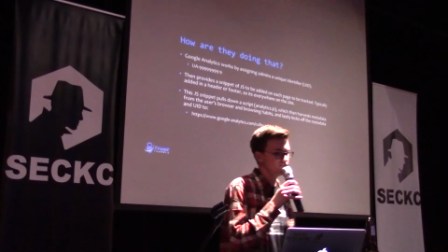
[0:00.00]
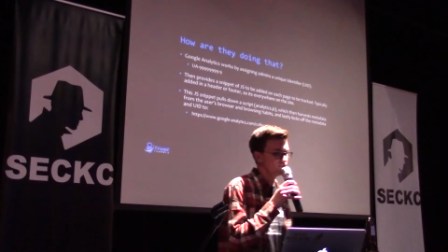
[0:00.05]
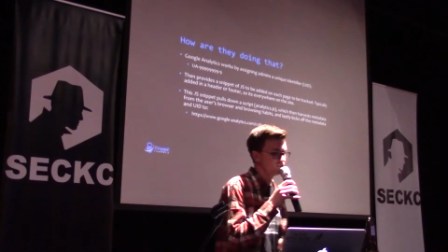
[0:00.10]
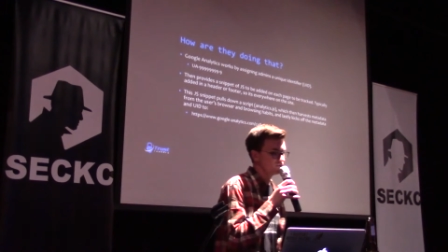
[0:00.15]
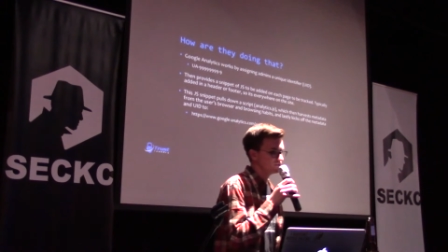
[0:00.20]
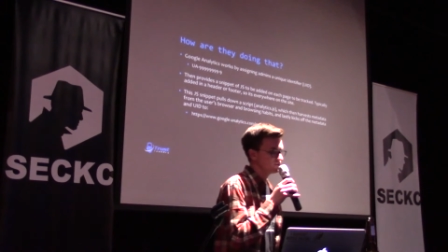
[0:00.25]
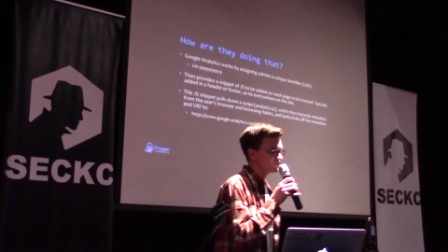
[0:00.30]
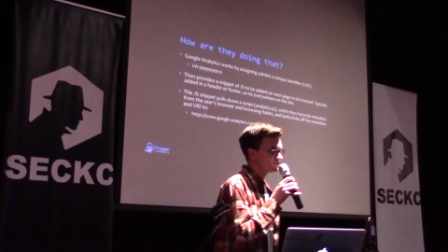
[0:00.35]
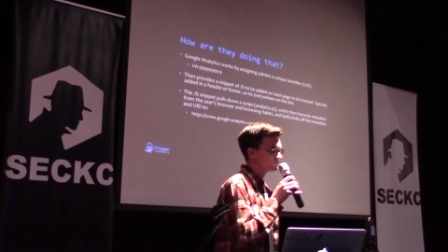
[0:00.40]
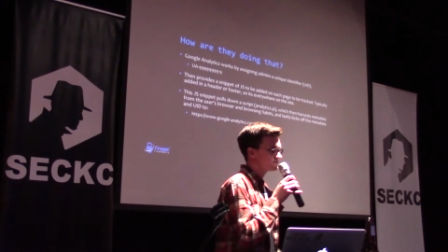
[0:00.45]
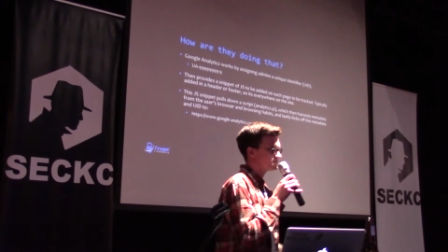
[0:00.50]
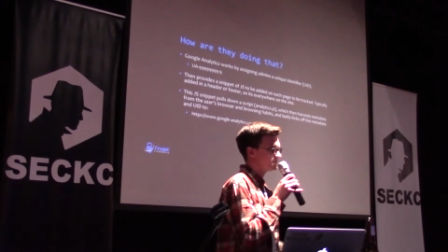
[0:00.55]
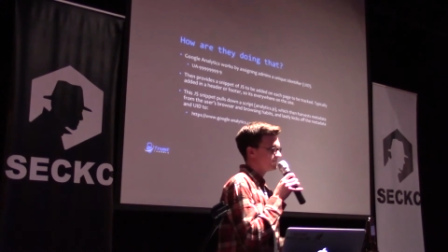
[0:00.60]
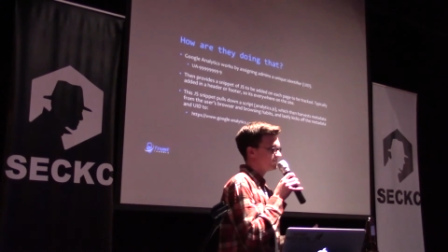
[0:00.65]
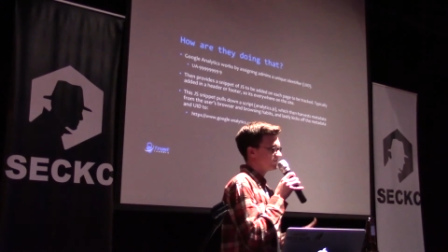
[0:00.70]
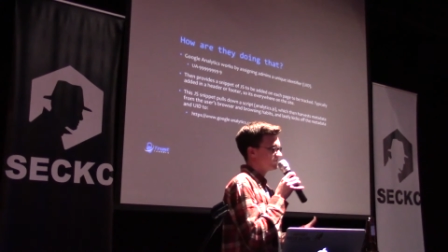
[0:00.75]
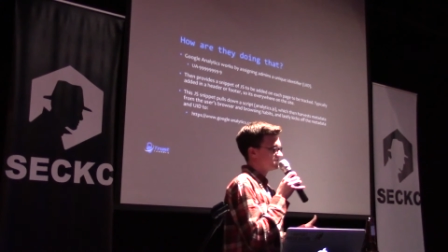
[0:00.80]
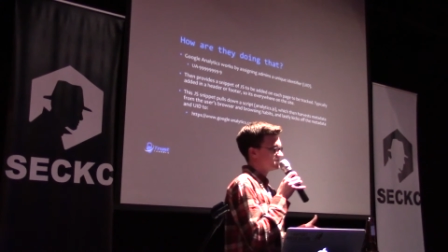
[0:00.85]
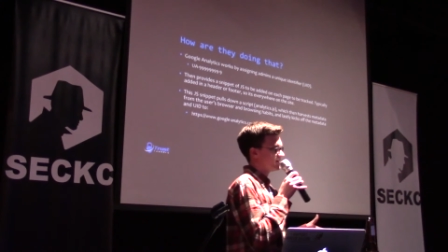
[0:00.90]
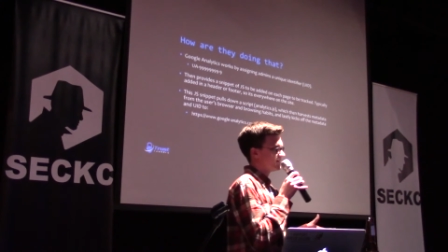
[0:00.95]
you a little
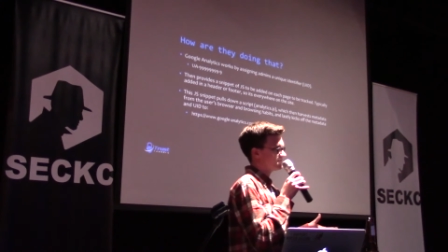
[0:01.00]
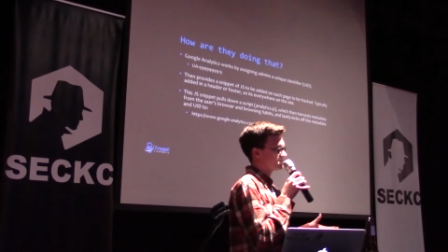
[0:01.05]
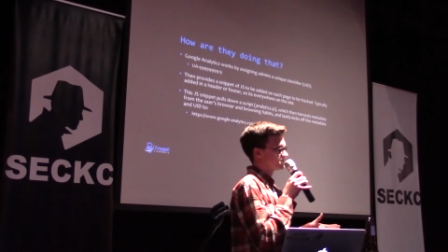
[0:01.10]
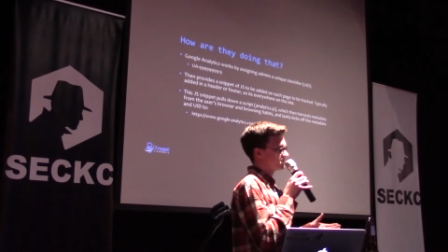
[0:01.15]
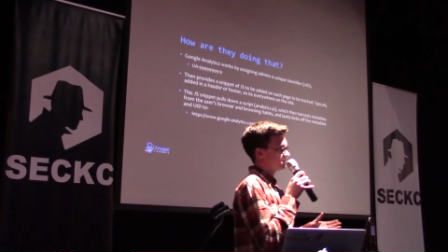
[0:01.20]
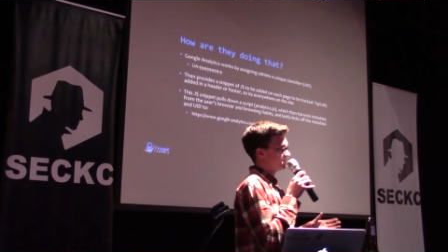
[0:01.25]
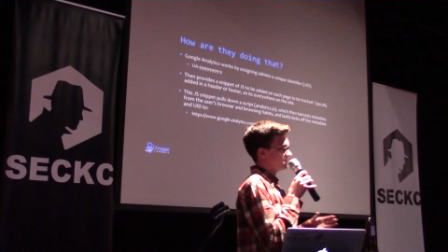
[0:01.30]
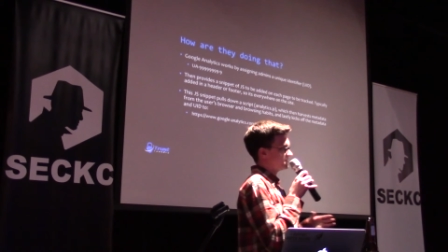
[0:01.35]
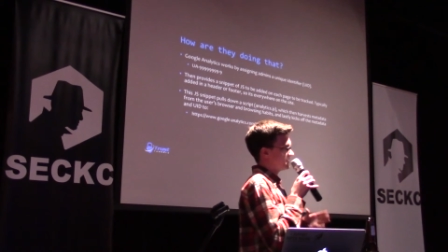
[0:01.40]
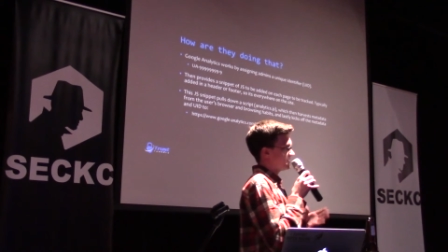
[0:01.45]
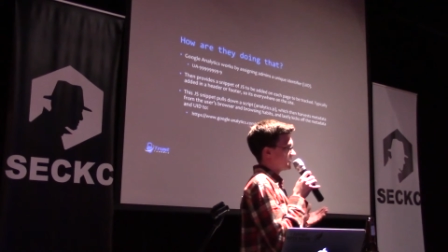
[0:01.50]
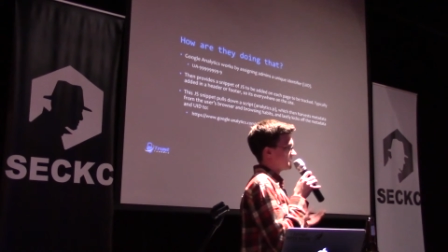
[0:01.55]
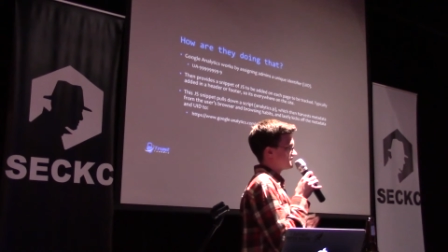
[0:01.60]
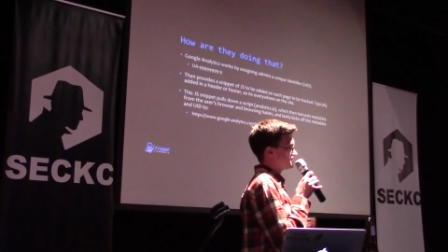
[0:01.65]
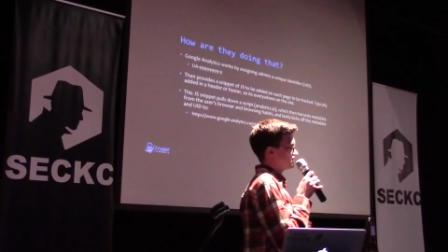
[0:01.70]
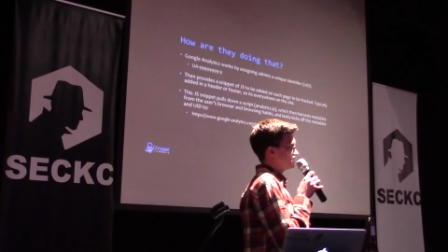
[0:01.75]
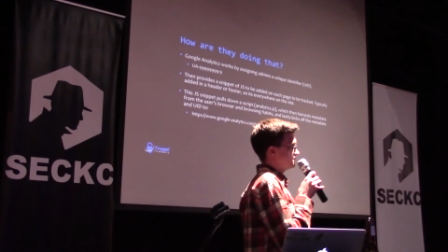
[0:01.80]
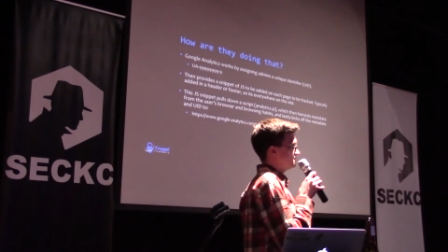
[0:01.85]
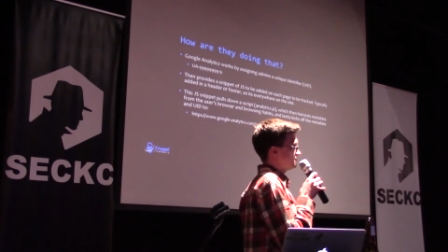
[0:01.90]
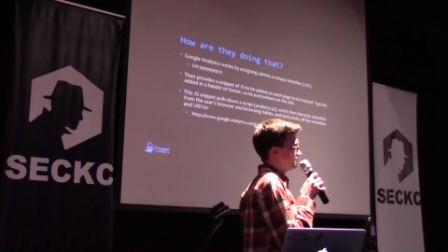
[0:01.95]
snippet of JavaScript that they
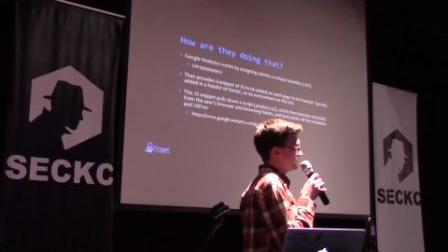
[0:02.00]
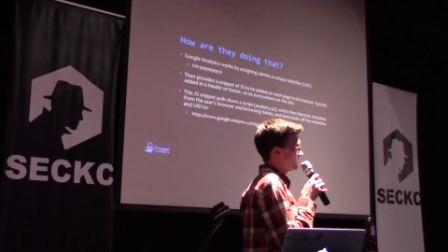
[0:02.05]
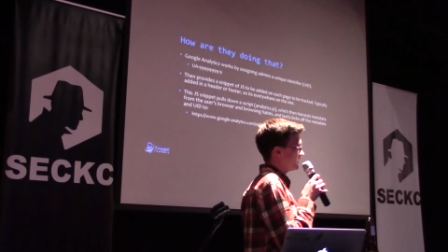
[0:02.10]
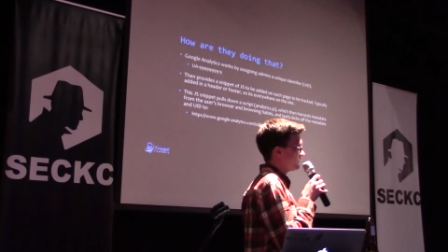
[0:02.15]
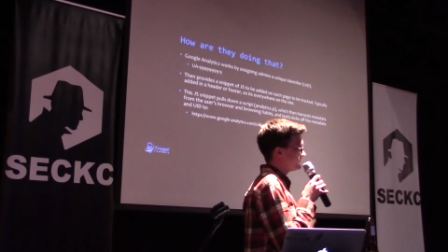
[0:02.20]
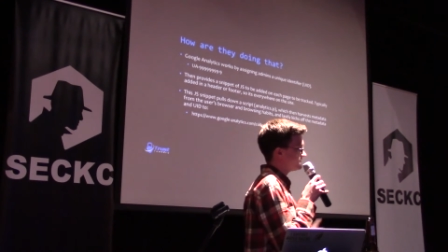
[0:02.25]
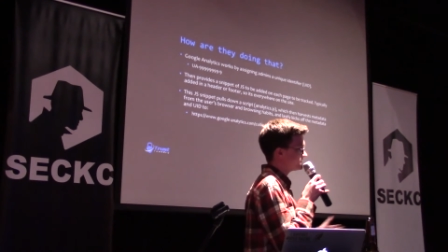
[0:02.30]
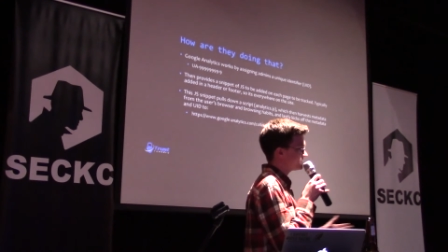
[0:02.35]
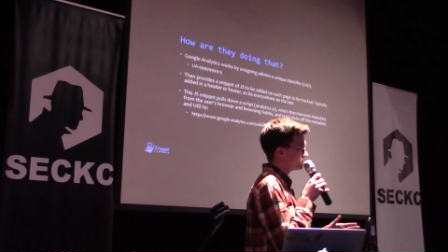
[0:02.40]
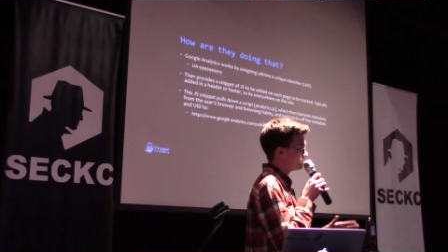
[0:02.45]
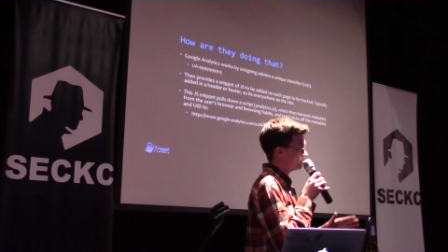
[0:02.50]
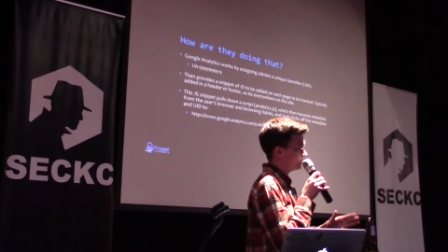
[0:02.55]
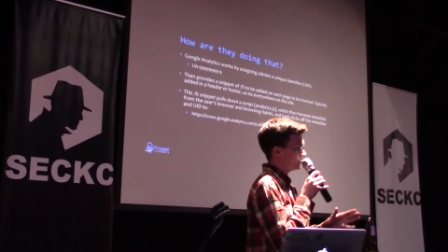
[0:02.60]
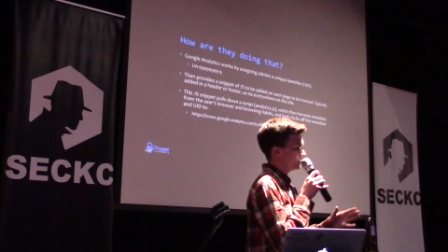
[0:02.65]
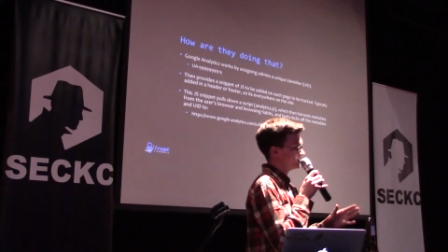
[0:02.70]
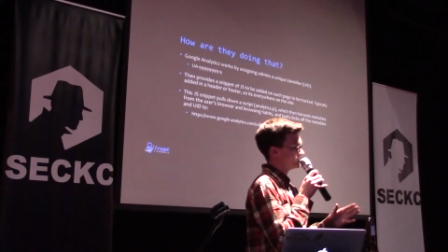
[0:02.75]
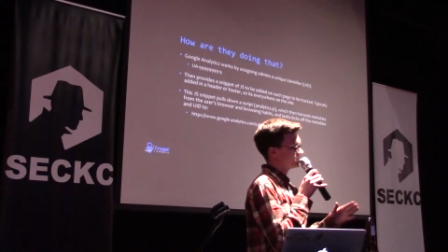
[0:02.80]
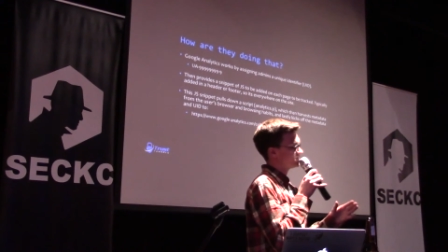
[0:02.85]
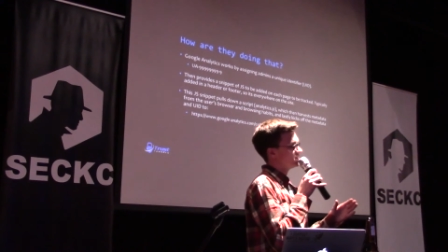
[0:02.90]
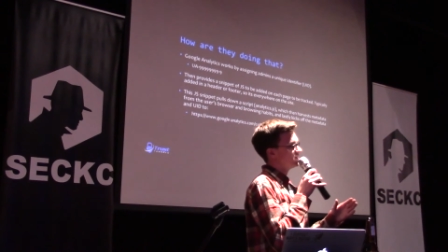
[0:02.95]
ask you to put on every single
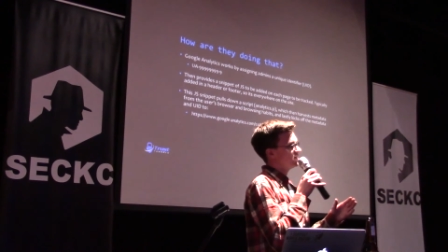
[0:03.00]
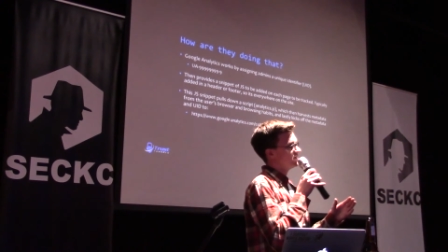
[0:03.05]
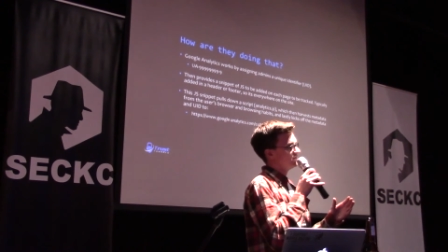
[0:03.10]
page